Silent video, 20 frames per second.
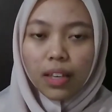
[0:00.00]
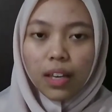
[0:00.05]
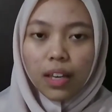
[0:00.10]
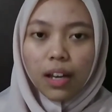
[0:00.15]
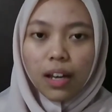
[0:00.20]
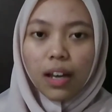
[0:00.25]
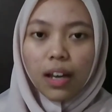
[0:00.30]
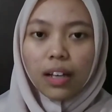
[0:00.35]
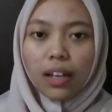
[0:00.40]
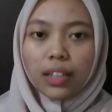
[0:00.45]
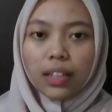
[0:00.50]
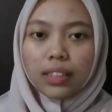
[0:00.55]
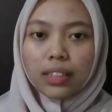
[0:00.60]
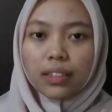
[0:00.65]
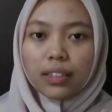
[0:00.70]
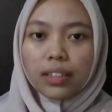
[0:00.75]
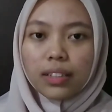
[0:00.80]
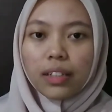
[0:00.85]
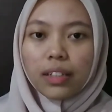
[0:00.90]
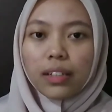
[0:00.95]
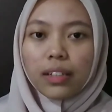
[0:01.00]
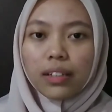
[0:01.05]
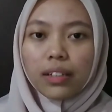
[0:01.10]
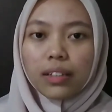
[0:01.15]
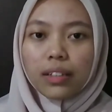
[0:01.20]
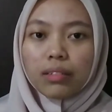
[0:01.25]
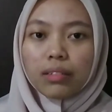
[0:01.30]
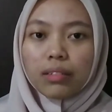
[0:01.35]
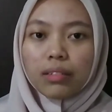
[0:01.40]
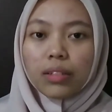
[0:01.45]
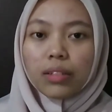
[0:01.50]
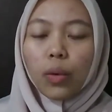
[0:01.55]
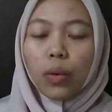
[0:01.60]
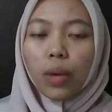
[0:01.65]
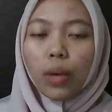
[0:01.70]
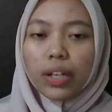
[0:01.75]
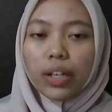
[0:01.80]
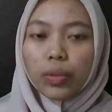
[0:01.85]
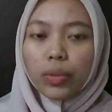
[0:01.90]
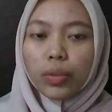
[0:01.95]
And why
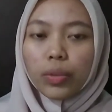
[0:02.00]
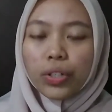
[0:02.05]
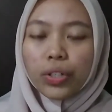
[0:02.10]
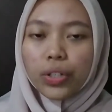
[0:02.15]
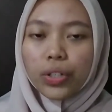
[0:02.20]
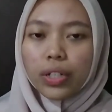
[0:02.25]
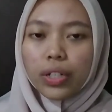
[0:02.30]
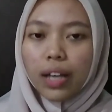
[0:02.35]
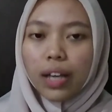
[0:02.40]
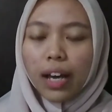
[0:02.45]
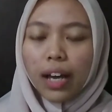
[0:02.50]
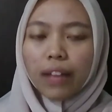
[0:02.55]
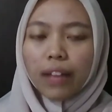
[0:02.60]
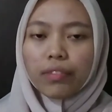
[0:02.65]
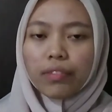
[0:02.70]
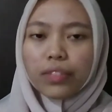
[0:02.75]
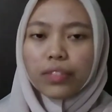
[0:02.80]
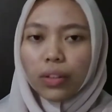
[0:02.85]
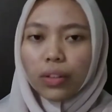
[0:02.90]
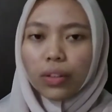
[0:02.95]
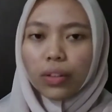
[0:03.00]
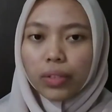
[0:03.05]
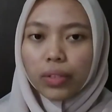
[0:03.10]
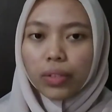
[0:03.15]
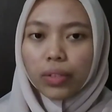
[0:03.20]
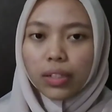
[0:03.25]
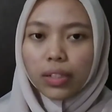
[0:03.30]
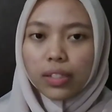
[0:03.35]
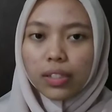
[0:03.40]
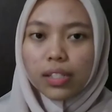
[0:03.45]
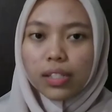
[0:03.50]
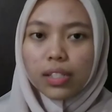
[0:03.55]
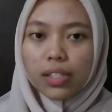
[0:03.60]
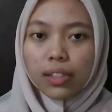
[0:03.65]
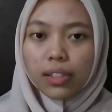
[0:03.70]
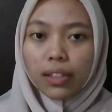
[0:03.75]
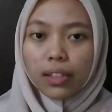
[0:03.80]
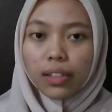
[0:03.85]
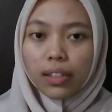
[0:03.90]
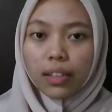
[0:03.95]
do we should have tolerance?
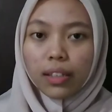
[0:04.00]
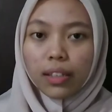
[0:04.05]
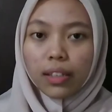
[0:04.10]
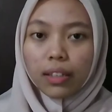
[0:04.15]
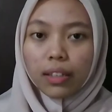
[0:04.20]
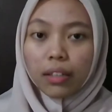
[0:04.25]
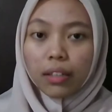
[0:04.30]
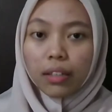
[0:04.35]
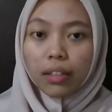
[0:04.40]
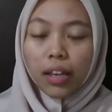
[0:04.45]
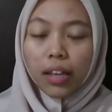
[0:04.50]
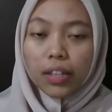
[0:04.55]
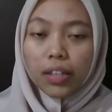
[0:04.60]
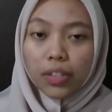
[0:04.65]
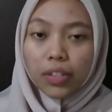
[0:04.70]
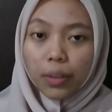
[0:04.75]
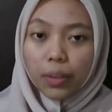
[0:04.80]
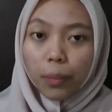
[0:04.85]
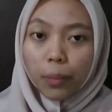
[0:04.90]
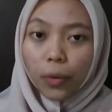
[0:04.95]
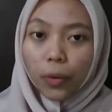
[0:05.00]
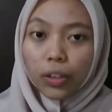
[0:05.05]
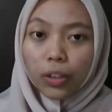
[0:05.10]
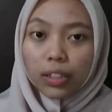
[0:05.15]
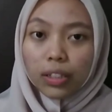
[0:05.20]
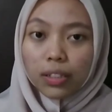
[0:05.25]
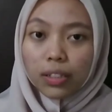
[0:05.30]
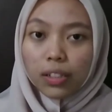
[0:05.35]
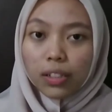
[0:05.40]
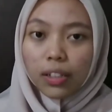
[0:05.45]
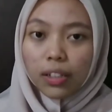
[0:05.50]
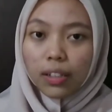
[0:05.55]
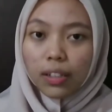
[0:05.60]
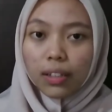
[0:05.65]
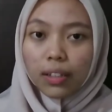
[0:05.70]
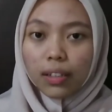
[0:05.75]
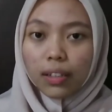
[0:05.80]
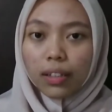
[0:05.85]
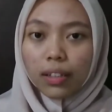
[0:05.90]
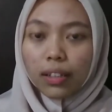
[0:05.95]
Is it important?
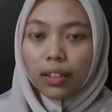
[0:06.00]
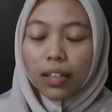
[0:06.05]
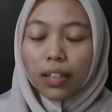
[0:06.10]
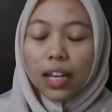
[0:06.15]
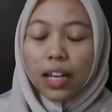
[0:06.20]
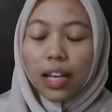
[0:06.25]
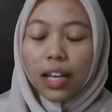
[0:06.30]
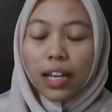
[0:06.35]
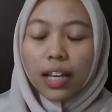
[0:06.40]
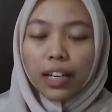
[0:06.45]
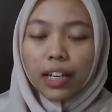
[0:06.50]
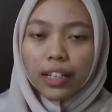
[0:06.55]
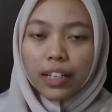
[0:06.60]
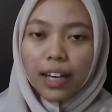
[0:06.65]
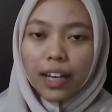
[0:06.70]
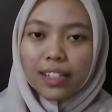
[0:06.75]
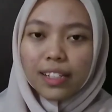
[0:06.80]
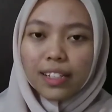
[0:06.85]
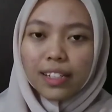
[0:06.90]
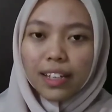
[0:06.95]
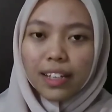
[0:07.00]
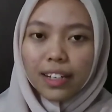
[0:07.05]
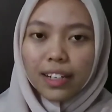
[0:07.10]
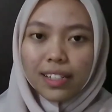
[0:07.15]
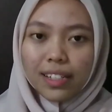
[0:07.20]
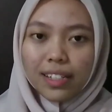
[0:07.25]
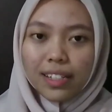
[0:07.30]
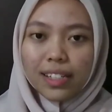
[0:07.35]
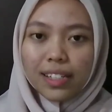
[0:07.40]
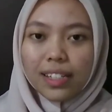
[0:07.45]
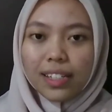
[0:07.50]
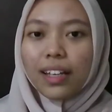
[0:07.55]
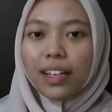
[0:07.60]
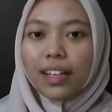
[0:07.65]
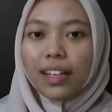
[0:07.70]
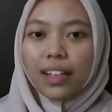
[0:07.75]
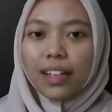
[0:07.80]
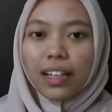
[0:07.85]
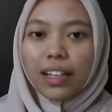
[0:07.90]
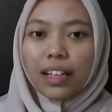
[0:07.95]
Yes, it is.
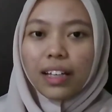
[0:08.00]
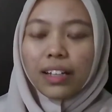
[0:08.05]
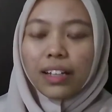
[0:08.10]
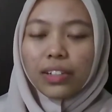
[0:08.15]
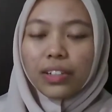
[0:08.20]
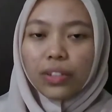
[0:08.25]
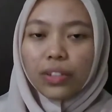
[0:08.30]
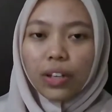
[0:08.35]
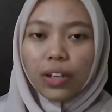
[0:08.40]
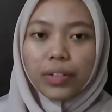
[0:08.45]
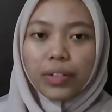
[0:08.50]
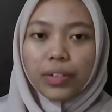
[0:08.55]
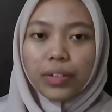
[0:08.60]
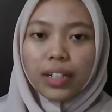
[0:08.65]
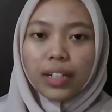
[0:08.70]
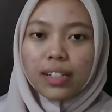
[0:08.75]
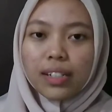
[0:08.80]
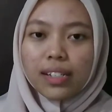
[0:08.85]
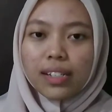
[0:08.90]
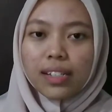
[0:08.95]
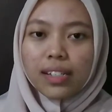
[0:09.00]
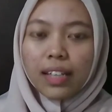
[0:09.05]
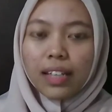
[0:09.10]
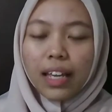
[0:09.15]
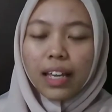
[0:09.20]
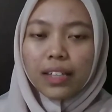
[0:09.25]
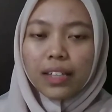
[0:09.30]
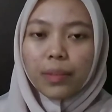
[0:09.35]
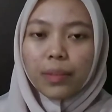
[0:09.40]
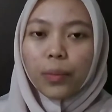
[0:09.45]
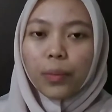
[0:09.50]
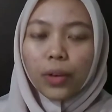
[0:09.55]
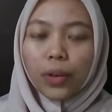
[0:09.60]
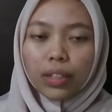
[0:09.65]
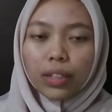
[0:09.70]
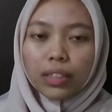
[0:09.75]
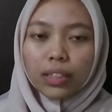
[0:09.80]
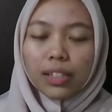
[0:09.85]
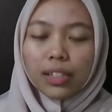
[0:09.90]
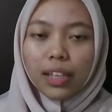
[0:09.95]
Tolerance is important
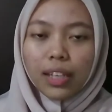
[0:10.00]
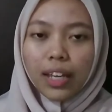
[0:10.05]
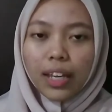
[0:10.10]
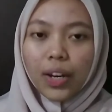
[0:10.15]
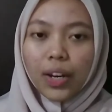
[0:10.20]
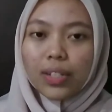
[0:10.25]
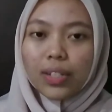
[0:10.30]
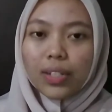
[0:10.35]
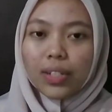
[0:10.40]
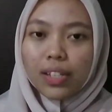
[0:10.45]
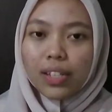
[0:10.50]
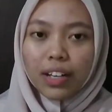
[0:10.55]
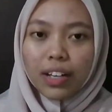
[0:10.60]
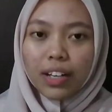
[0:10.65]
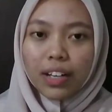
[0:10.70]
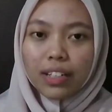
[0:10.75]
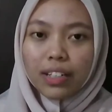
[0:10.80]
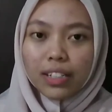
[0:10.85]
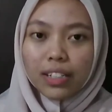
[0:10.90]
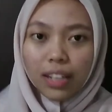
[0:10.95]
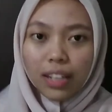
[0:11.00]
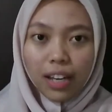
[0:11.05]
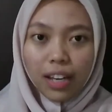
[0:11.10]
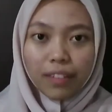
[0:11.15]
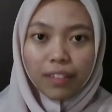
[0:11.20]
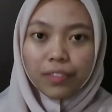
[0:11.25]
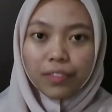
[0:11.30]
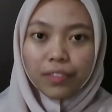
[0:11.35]
in our society life